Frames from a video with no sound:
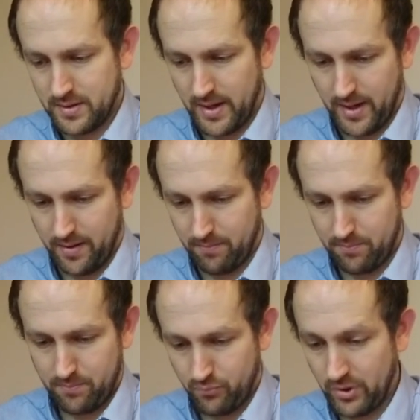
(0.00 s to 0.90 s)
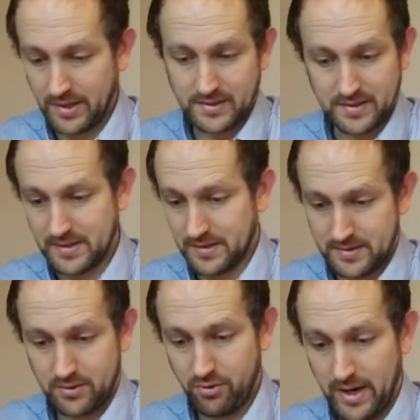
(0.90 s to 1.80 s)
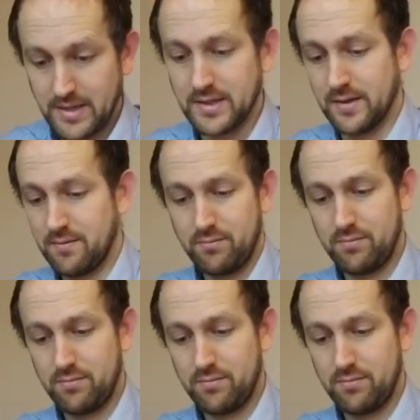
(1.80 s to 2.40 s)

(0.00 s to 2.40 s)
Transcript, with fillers: uh, brings as it's created.